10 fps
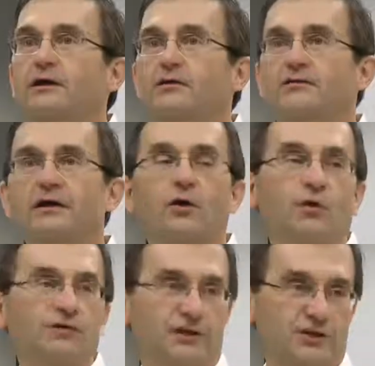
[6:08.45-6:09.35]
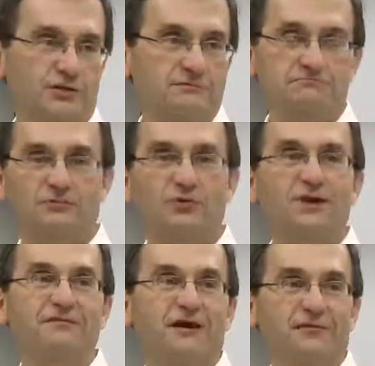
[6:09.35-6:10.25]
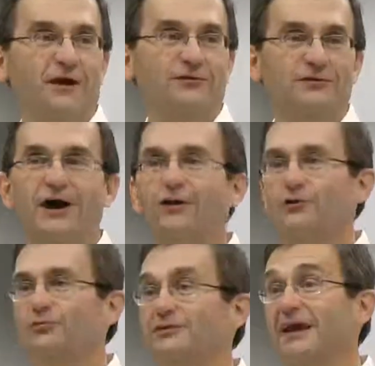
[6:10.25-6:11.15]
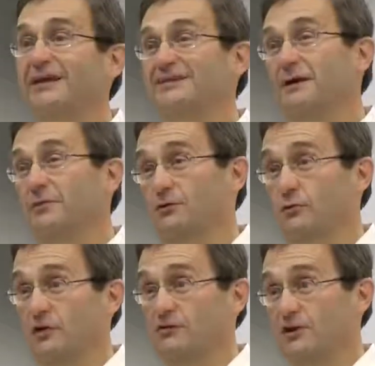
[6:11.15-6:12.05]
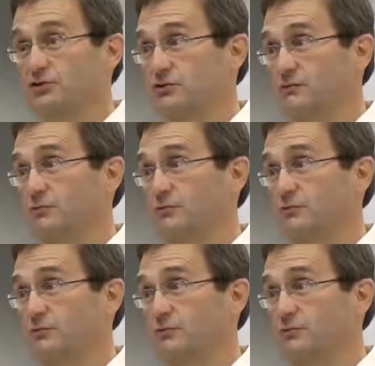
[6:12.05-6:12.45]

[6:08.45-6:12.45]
you're selling a workstation, $25,000 was a typical workstation